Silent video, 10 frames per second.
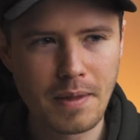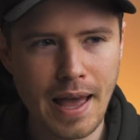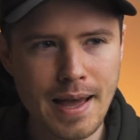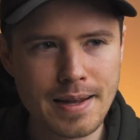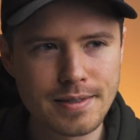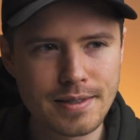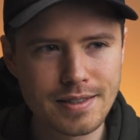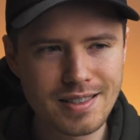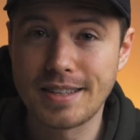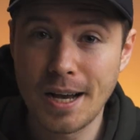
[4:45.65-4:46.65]

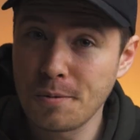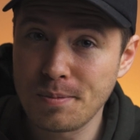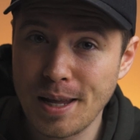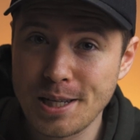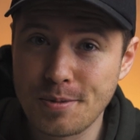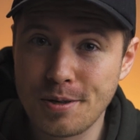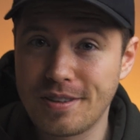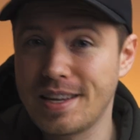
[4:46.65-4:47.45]
And to help with placement,